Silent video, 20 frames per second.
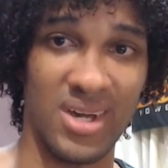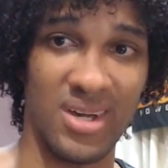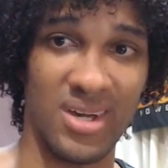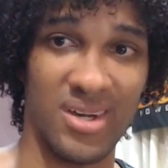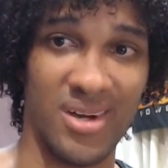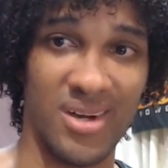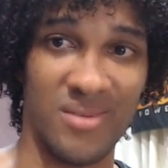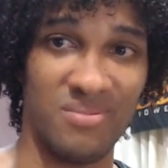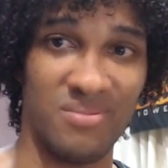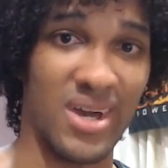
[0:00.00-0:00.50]

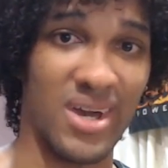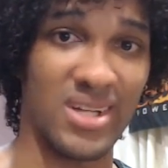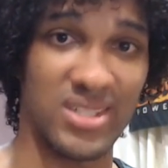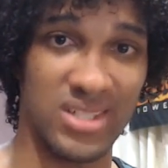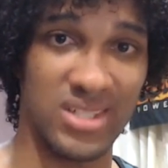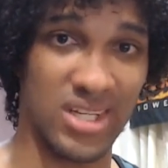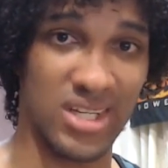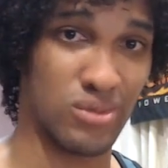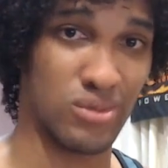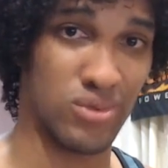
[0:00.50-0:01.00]
a
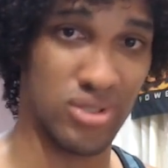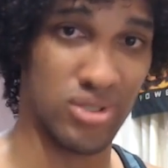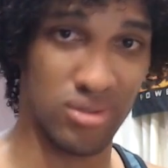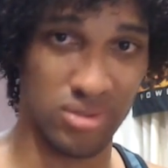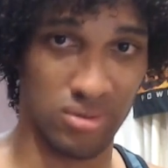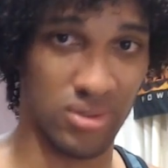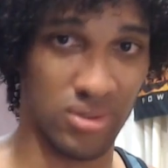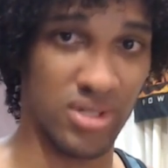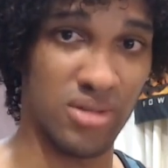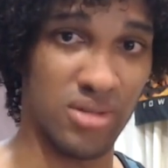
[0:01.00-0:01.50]
match that was
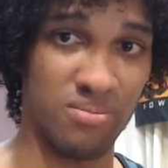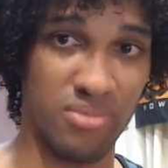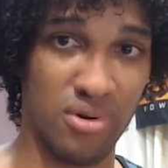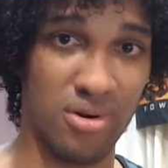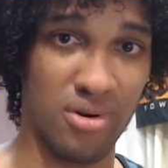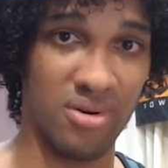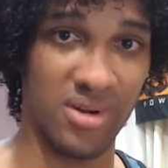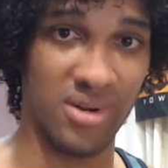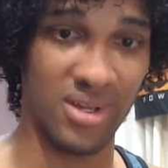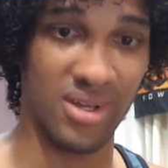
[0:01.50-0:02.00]
already
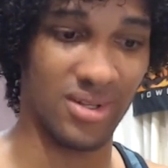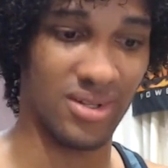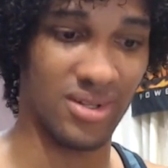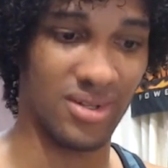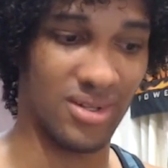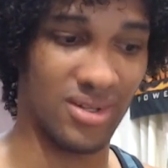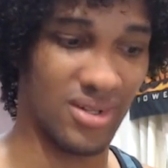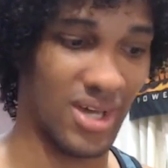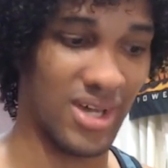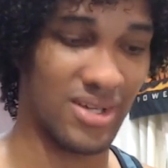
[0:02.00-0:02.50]
boring.
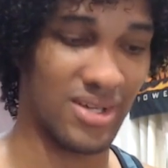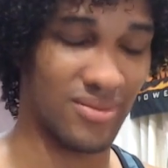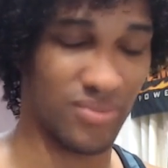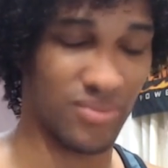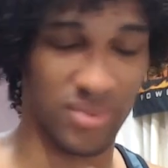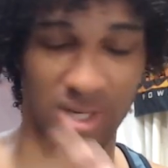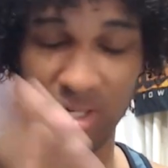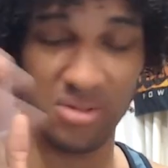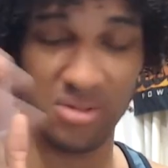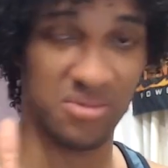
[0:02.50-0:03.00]
I
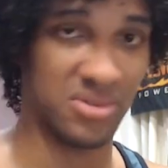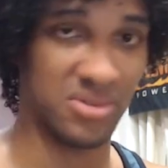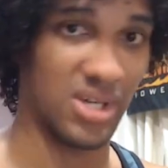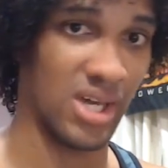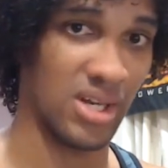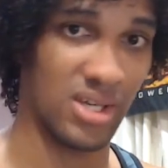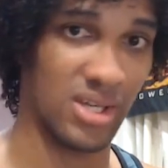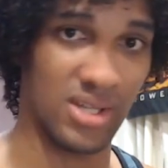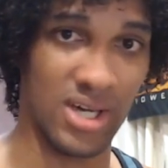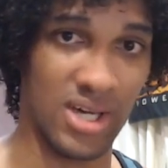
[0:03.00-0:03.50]
don't
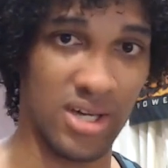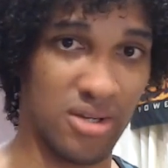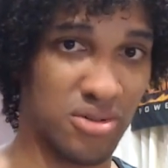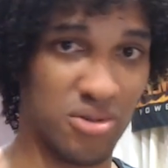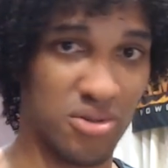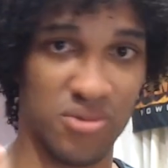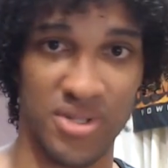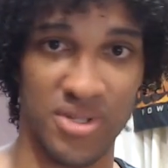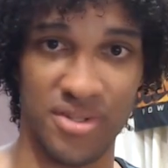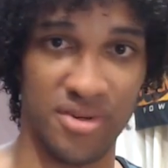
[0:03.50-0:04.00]
get it. I don't
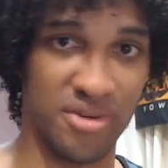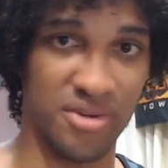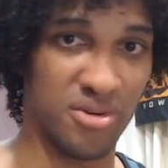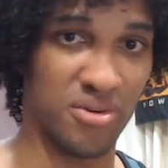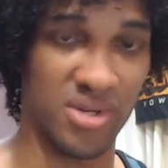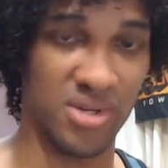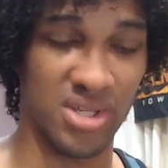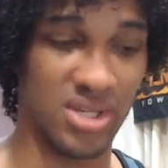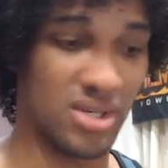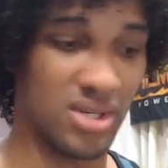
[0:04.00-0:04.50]
know what they're
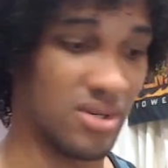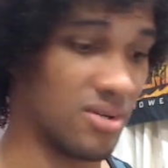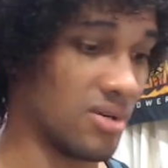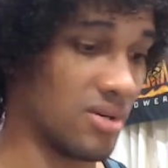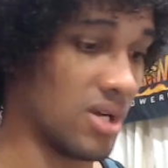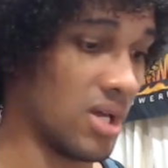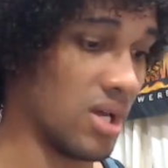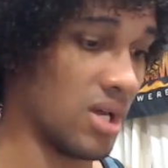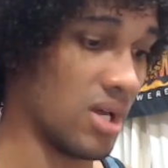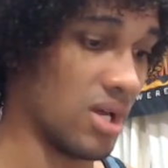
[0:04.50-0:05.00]
doing here.
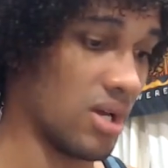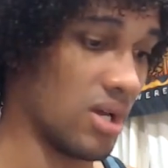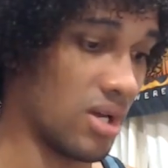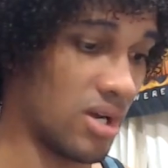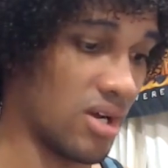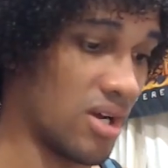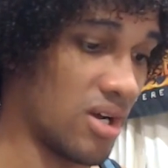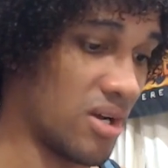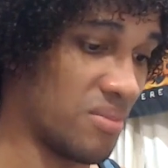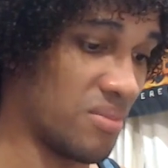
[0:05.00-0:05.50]

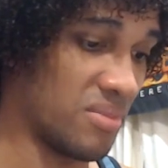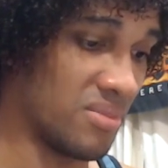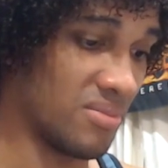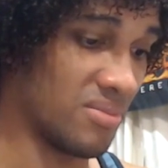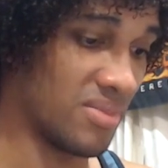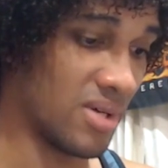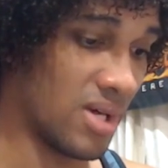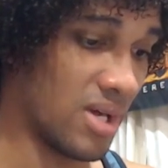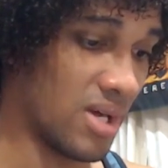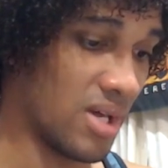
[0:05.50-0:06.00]

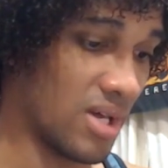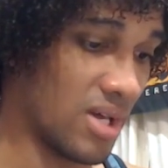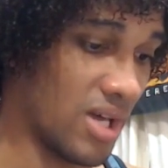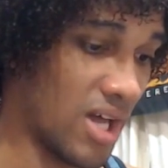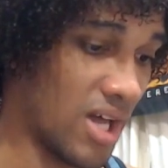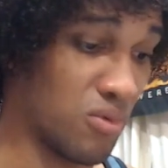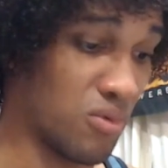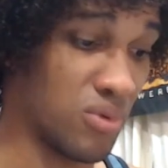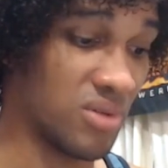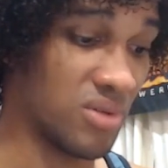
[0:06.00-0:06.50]

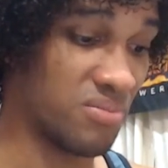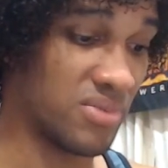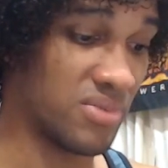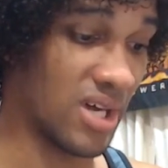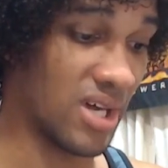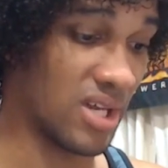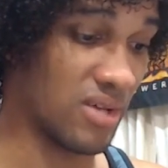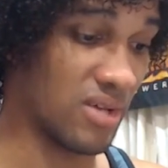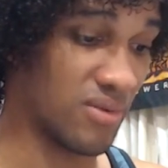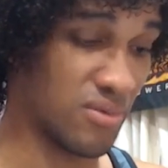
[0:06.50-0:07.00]
I will
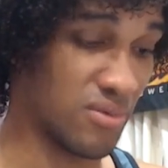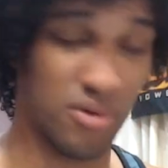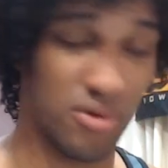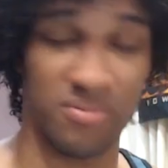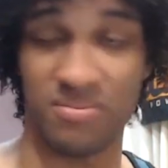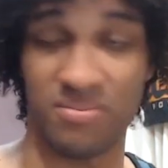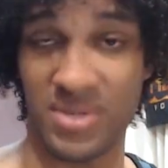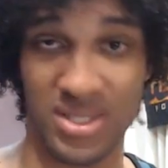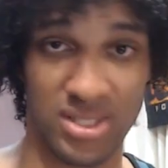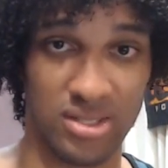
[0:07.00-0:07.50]
get even more
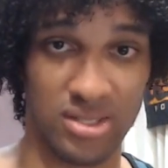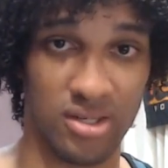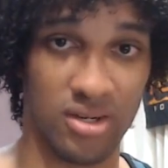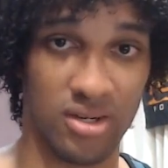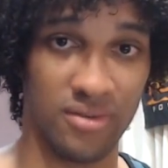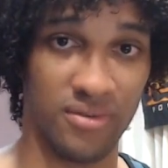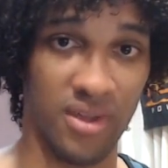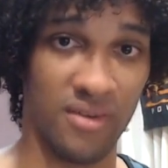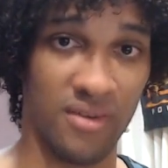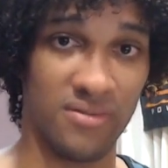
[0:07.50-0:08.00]
pissed
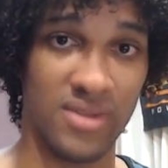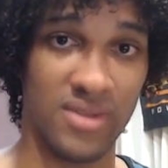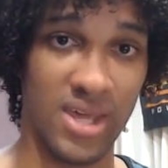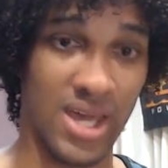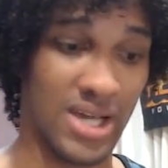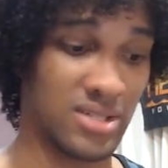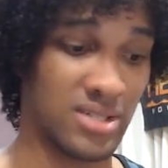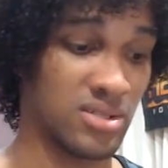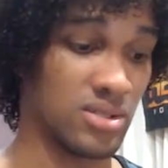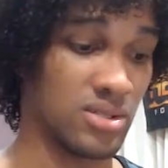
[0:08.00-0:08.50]
off if they
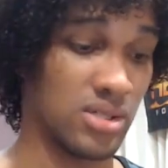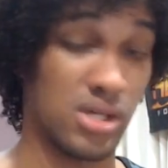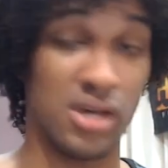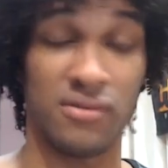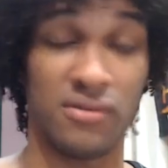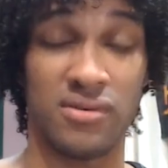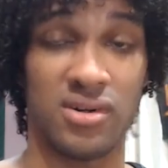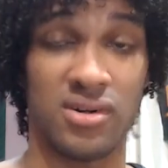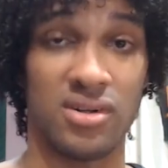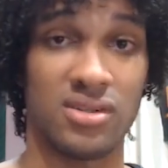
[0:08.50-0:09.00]
actually
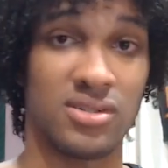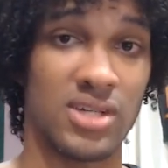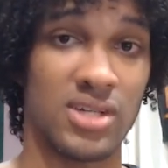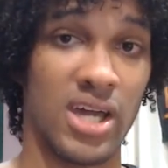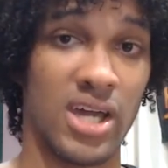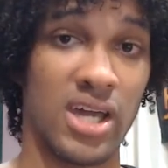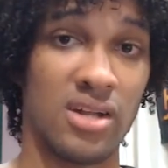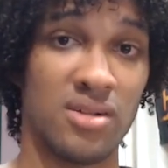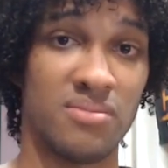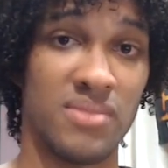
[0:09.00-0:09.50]
give her the
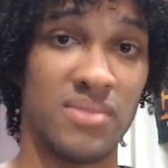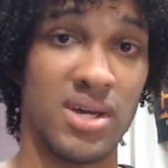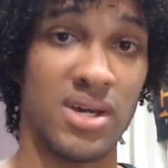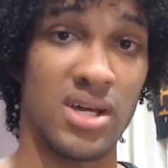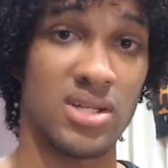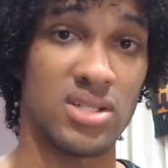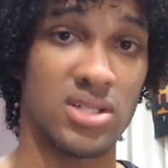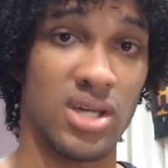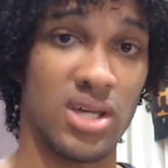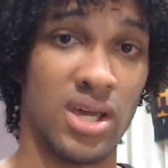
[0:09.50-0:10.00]
title
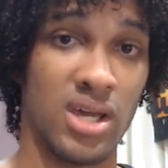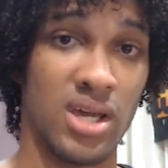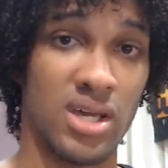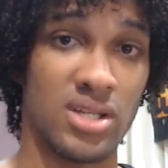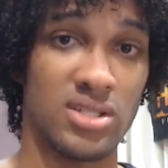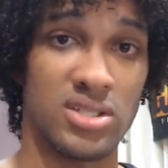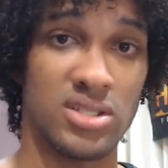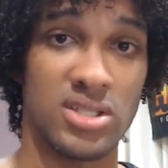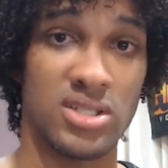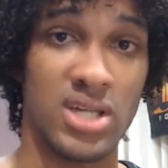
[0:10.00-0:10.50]
match
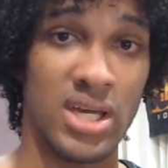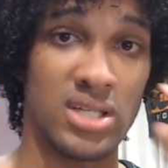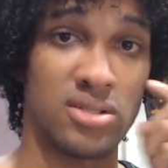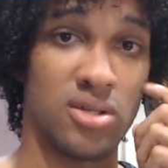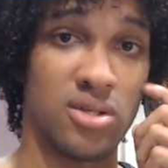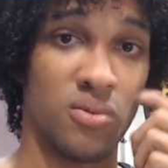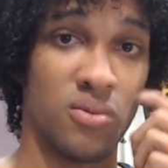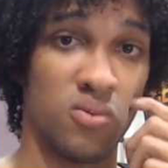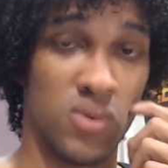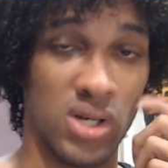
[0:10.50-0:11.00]
and she
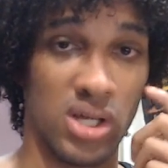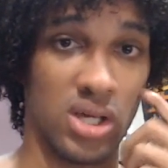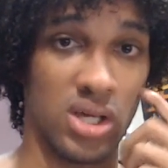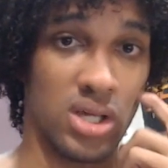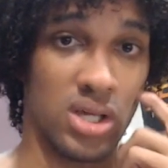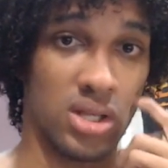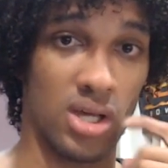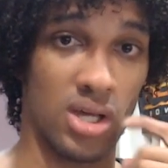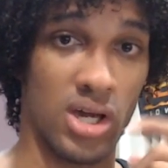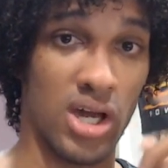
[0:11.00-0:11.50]
ends up winning
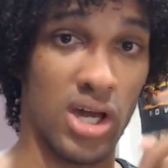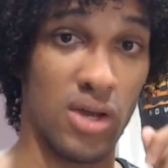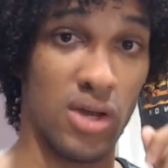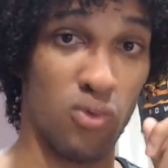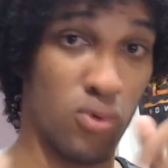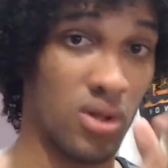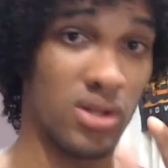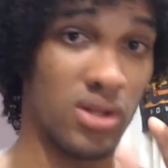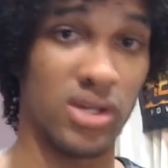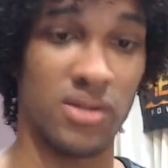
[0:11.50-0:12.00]
it. I
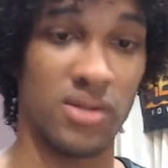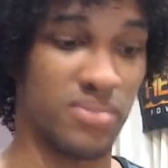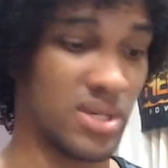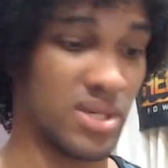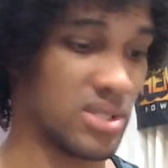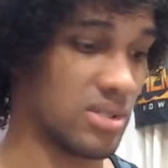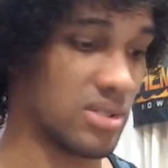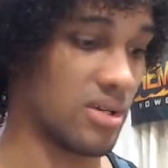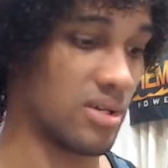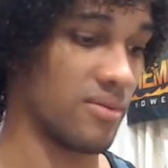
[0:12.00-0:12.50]
will get
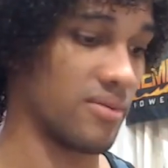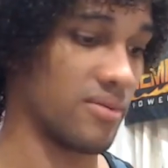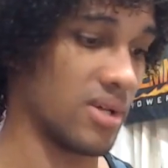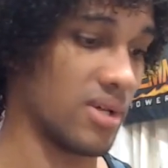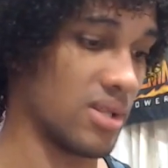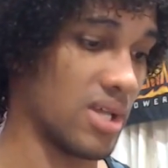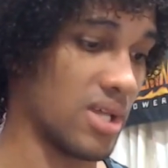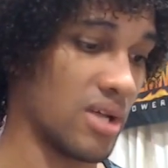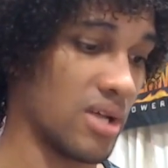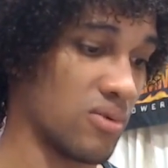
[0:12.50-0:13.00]
pissed off
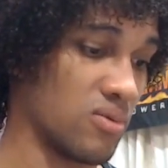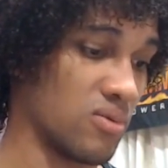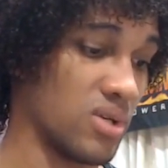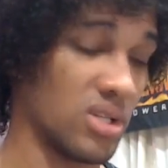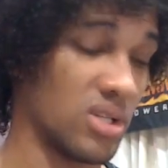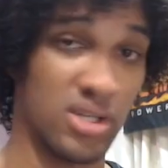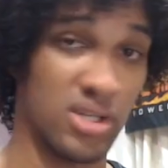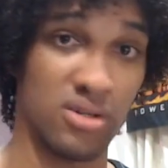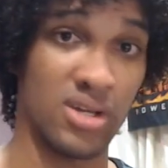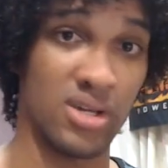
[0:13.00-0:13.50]
at that.
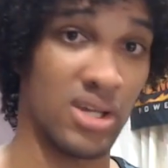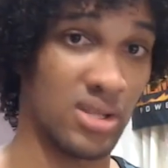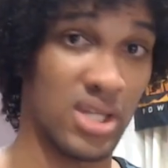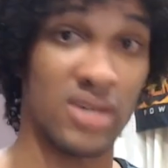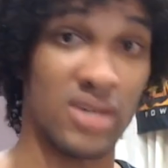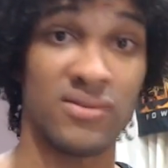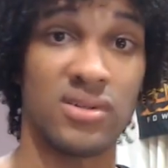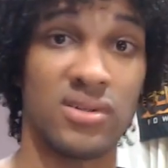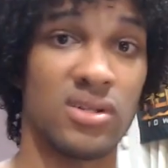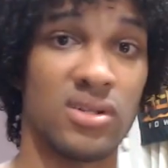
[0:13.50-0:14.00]
Really, you can
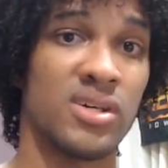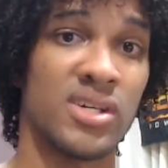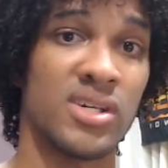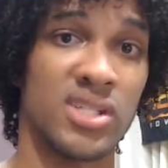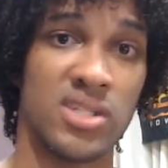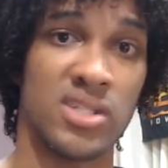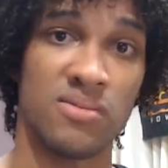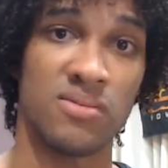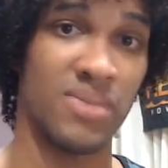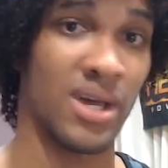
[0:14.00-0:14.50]
definitely
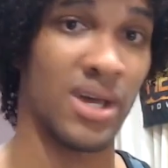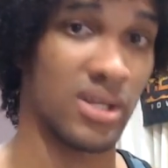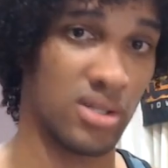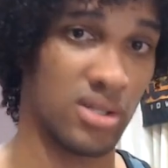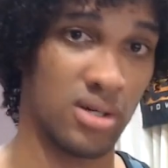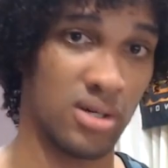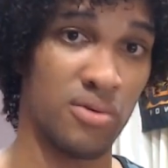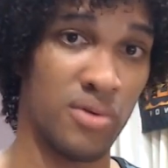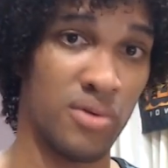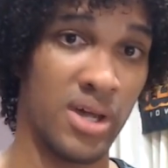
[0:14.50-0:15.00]
expect
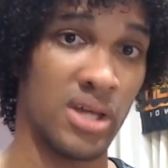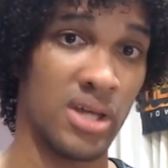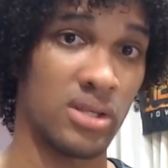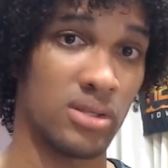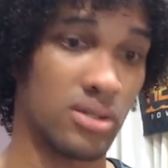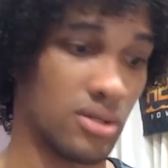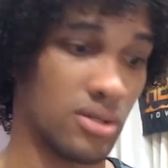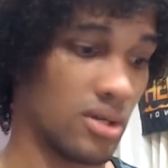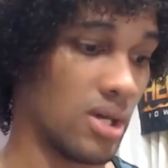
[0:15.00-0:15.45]
a rant